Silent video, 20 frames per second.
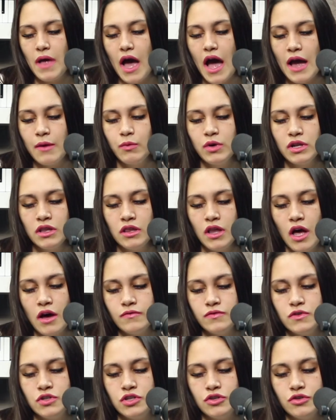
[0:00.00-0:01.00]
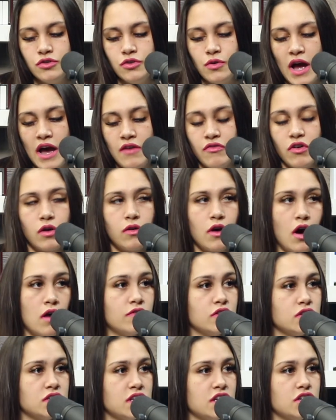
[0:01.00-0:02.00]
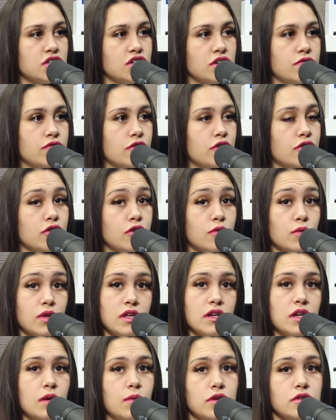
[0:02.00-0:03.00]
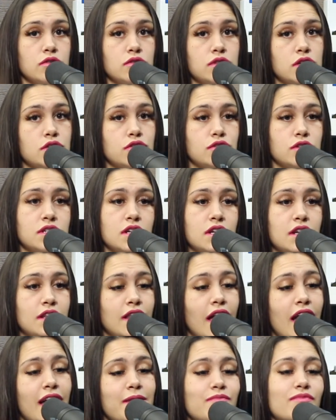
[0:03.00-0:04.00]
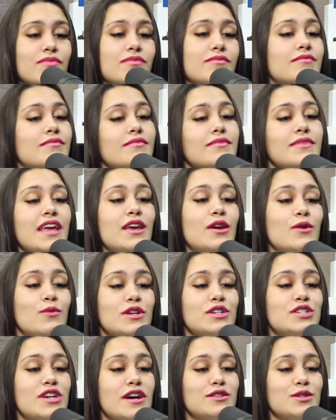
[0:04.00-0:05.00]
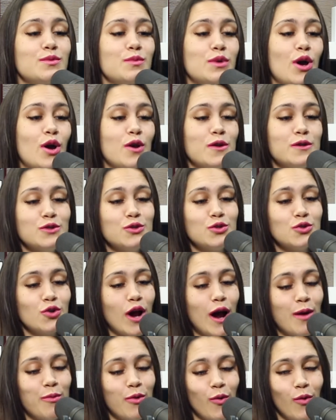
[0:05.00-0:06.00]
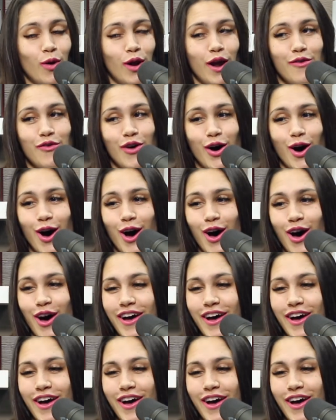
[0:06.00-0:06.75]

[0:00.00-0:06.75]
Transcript: I would love to have a conversation further with anyone who's interested in that. They can reach out to me on Instagram or whatever.